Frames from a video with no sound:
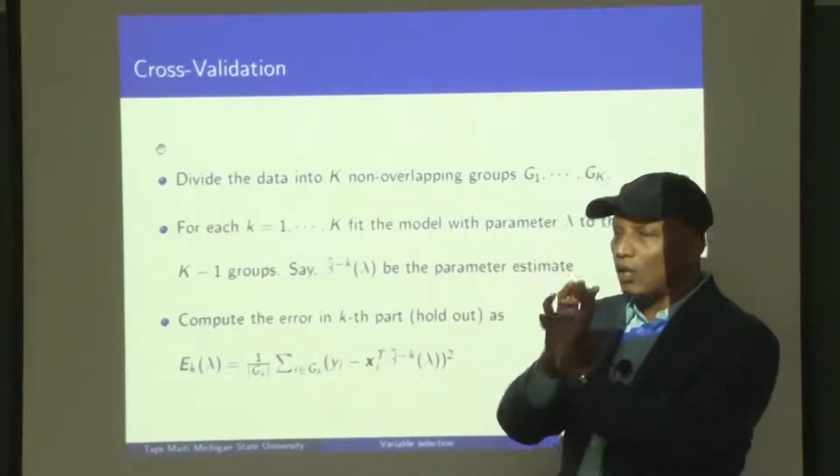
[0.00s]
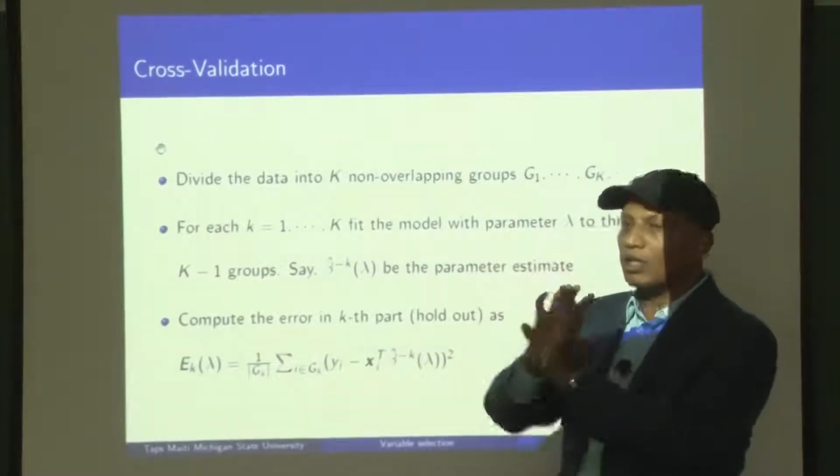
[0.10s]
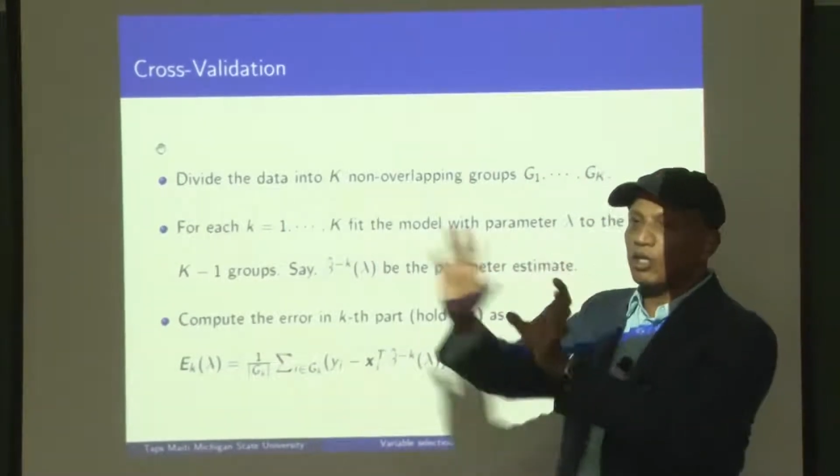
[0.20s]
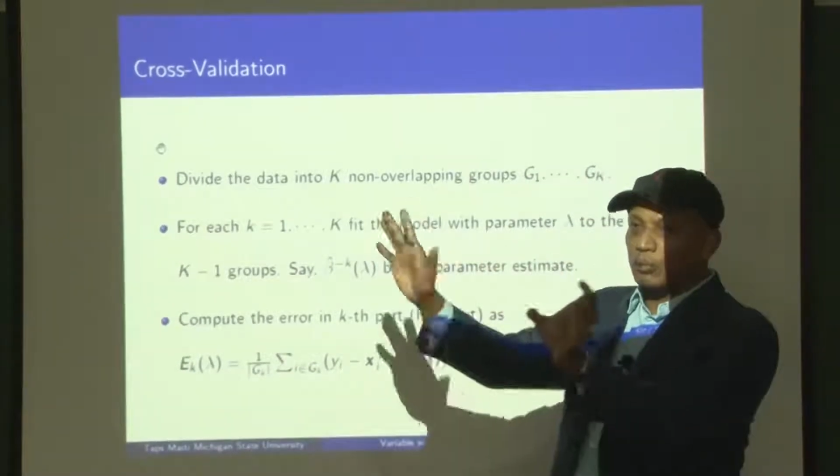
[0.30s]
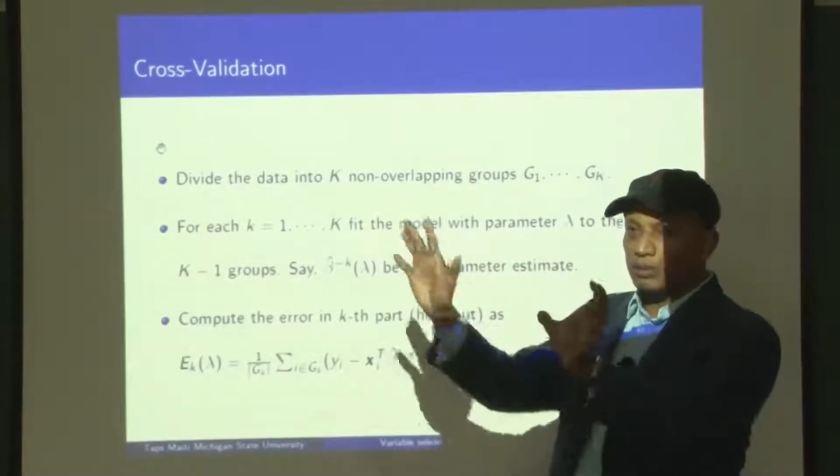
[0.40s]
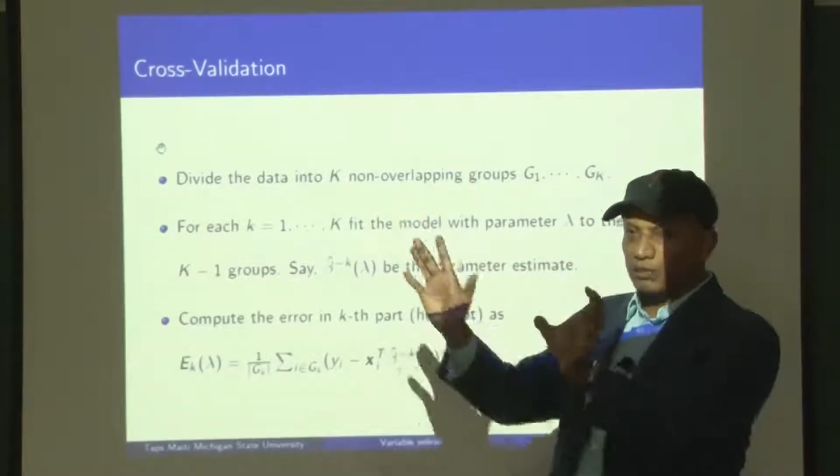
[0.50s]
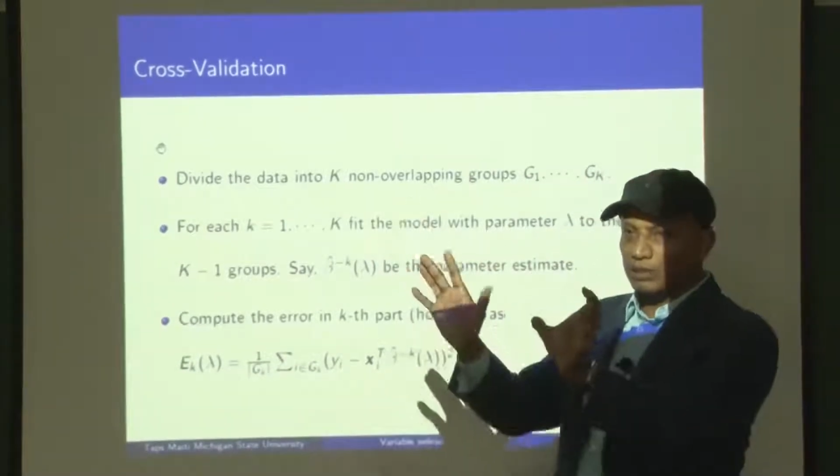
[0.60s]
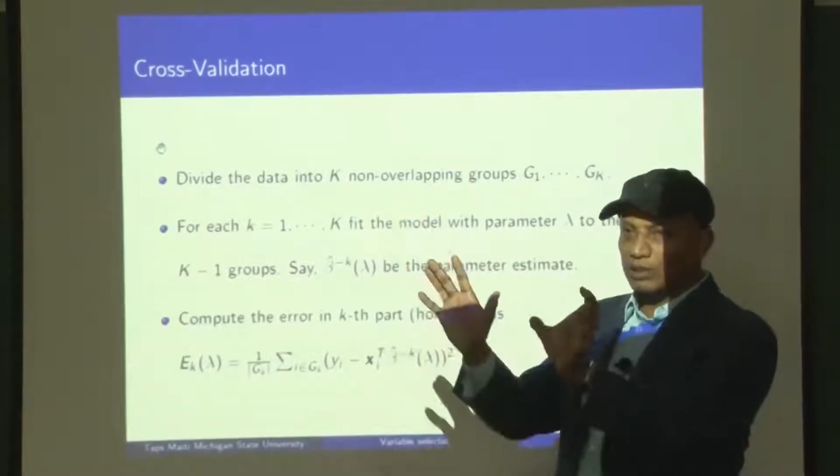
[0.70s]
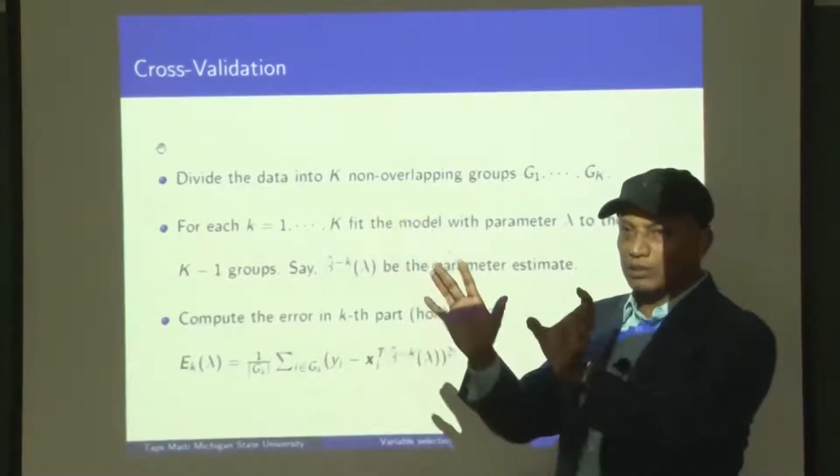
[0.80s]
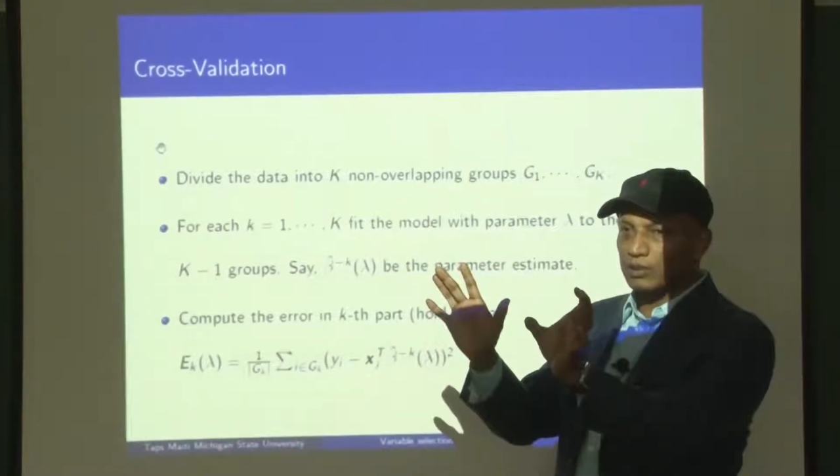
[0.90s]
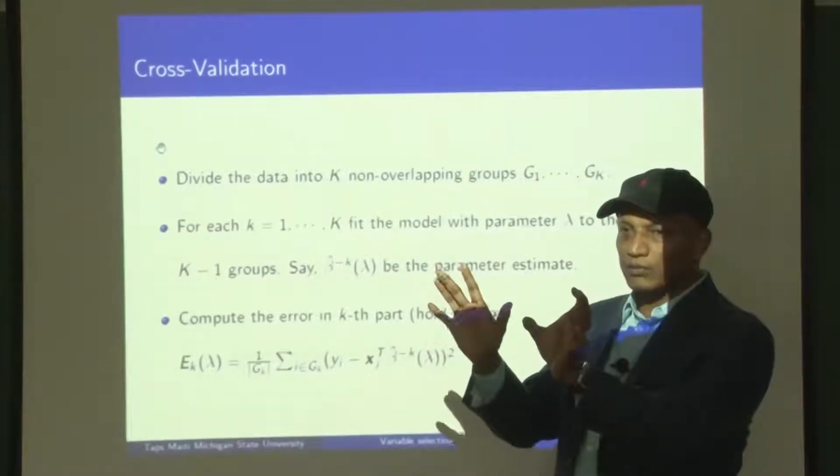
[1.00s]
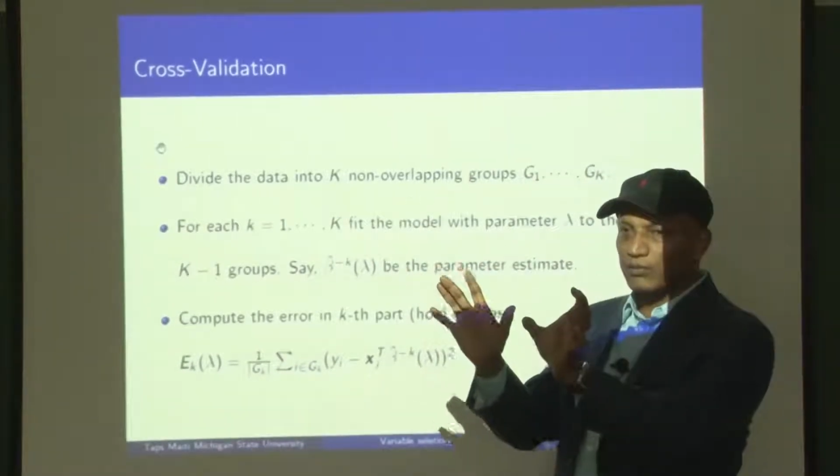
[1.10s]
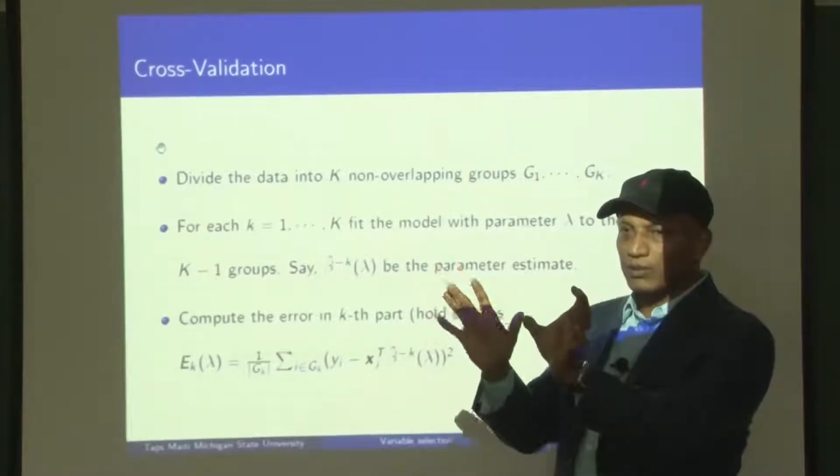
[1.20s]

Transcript: all the observations.